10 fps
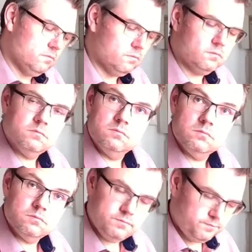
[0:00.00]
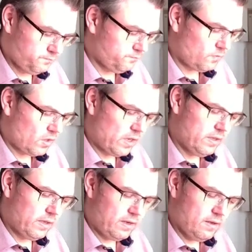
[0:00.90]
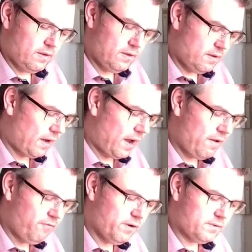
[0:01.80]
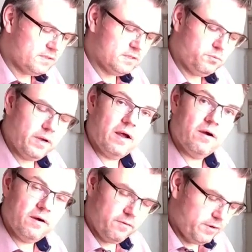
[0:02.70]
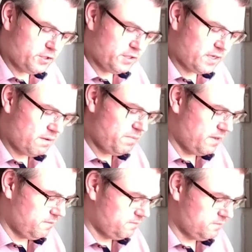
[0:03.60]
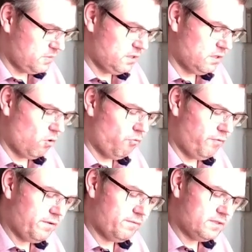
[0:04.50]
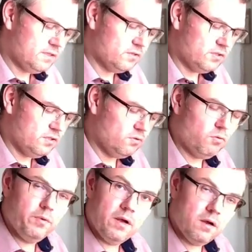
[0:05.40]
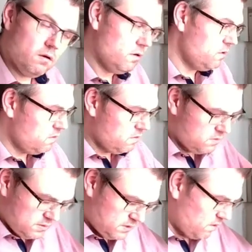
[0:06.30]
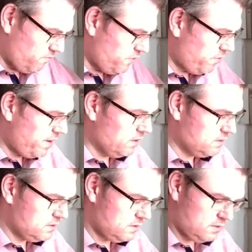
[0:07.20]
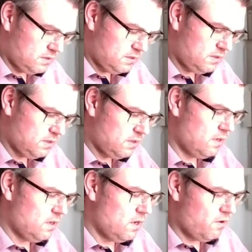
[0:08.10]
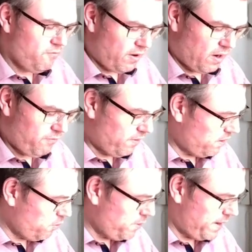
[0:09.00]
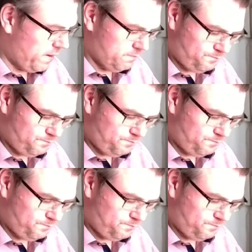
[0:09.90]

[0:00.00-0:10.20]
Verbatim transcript: Hmm? At high frequencies we are reaching kp. At low frequencies of 0 we are somewhere else, yeah? far far away.